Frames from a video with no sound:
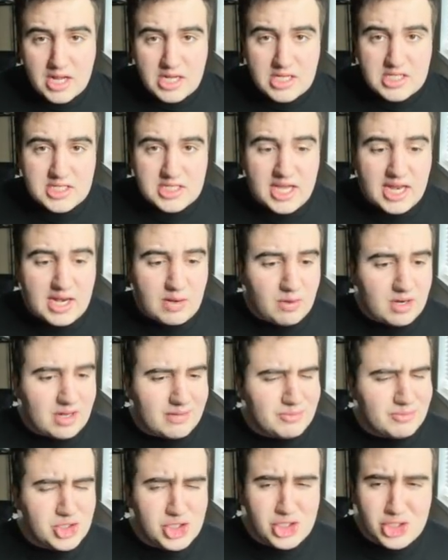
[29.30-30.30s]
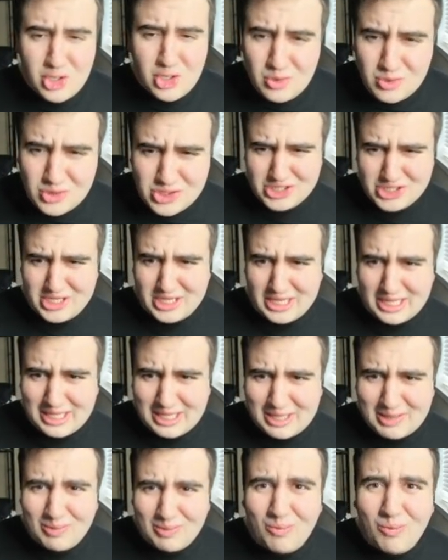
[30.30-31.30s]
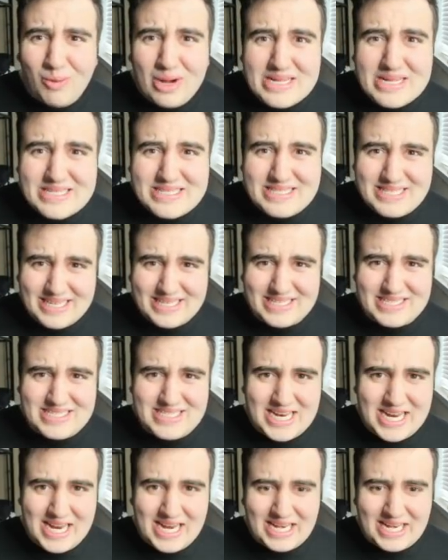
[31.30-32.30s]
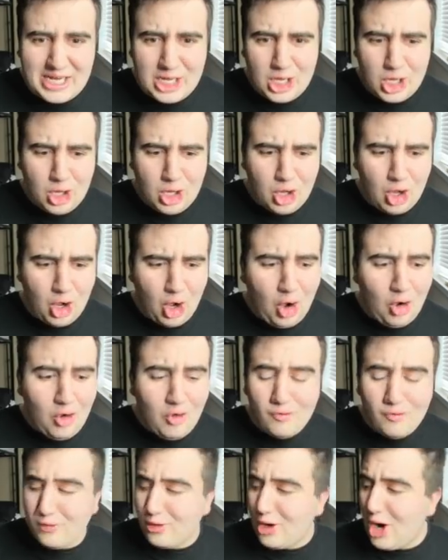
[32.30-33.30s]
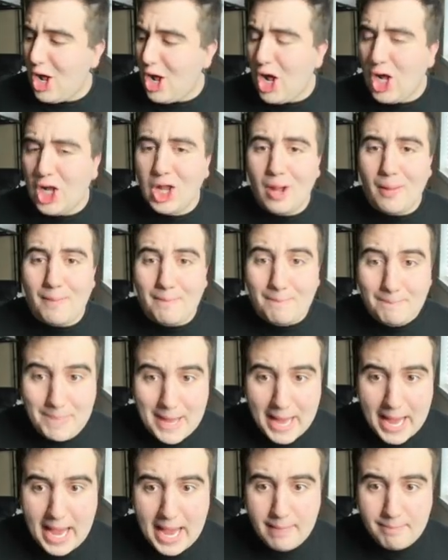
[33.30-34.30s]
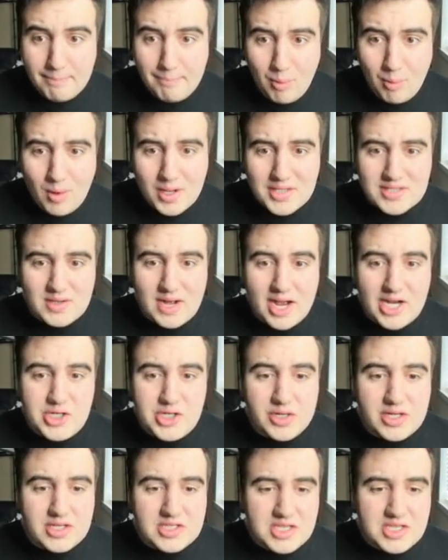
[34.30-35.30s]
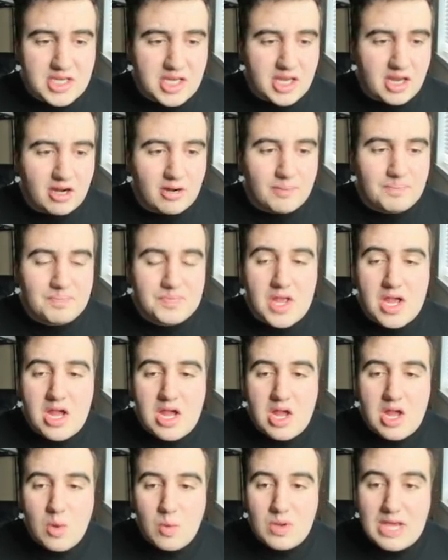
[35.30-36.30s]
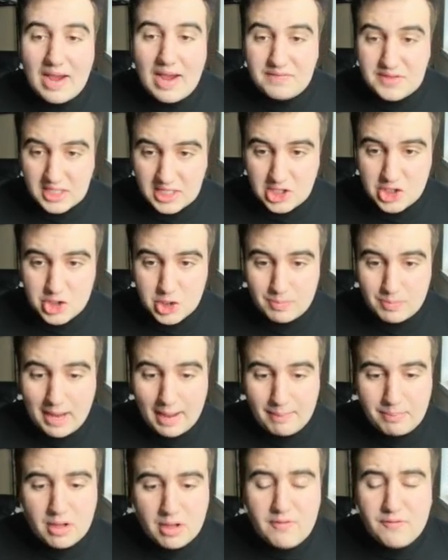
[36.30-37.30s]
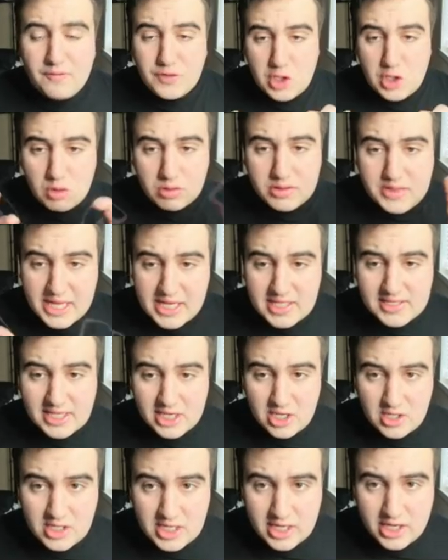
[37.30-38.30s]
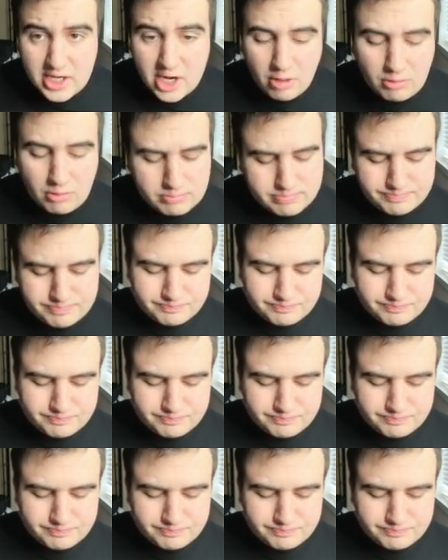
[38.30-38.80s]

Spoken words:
to getting one of them juicy 116 overall bad boys. Now, as you can see here, we have the Easter map. Few things that you need to know.